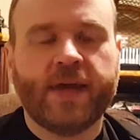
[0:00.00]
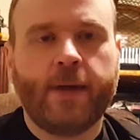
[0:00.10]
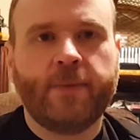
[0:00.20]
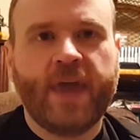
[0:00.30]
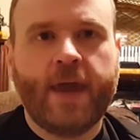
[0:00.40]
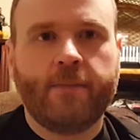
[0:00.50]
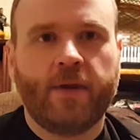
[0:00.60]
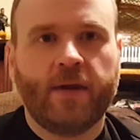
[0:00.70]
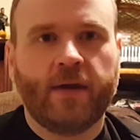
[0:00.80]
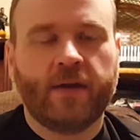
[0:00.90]
type game
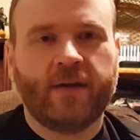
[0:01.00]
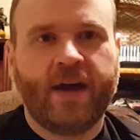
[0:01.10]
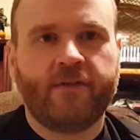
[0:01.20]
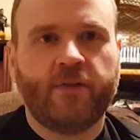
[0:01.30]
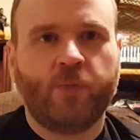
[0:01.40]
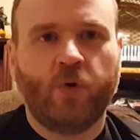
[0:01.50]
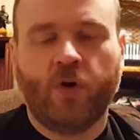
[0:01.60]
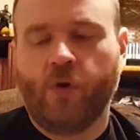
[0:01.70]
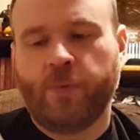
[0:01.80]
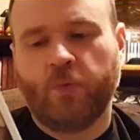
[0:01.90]
and a kind of a more
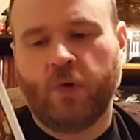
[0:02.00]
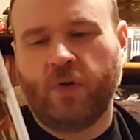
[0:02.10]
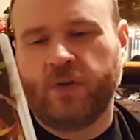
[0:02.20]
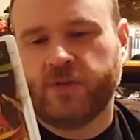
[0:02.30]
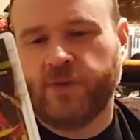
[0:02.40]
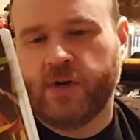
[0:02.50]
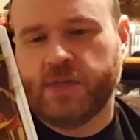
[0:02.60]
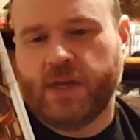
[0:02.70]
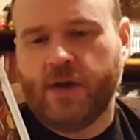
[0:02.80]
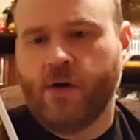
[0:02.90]
open world as far as
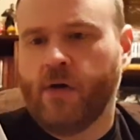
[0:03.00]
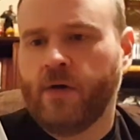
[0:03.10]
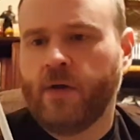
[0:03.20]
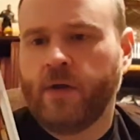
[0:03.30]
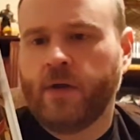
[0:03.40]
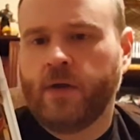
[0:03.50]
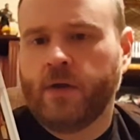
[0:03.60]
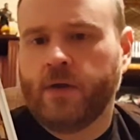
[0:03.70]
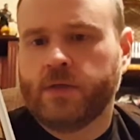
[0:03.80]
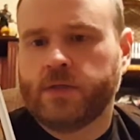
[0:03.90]
I know.
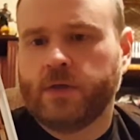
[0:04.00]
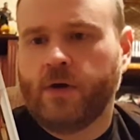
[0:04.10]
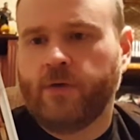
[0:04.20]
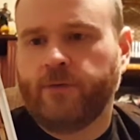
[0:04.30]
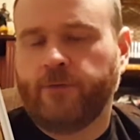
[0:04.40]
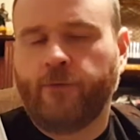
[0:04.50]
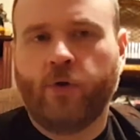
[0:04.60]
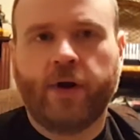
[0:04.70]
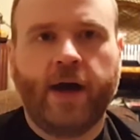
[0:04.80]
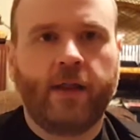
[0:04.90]
So for
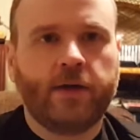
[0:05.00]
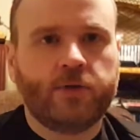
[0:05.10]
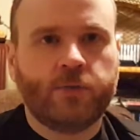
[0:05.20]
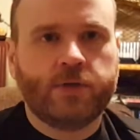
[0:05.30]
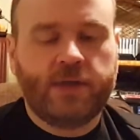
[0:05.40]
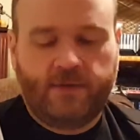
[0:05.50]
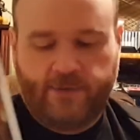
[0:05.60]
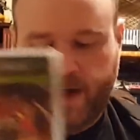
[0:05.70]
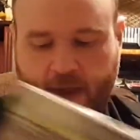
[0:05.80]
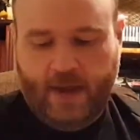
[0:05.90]
$4, we'll see if
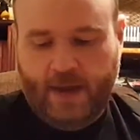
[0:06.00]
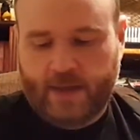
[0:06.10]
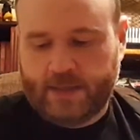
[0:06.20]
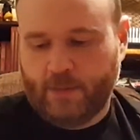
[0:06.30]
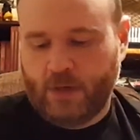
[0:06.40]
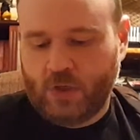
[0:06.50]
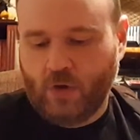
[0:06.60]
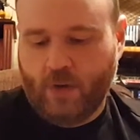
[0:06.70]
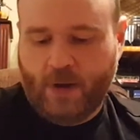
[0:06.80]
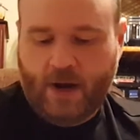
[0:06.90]
I can get some
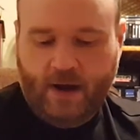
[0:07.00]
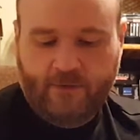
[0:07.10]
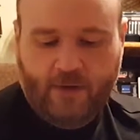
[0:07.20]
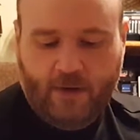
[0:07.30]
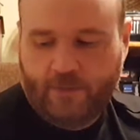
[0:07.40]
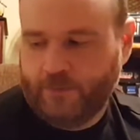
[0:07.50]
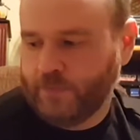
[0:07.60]
enjoyment out of it.